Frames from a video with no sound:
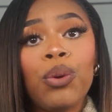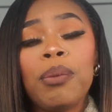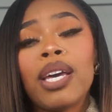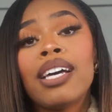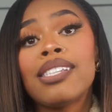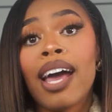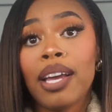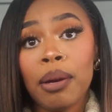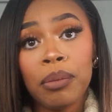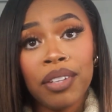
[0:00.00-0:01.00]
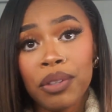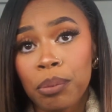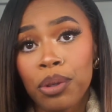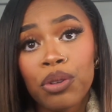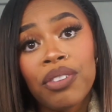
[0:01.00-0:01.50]
because I am living
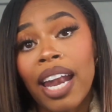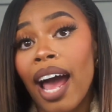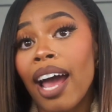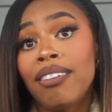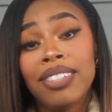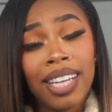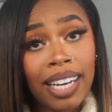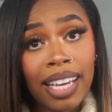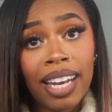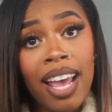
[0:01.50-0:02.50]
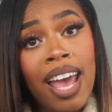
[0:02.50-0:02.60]
proof that I have done it.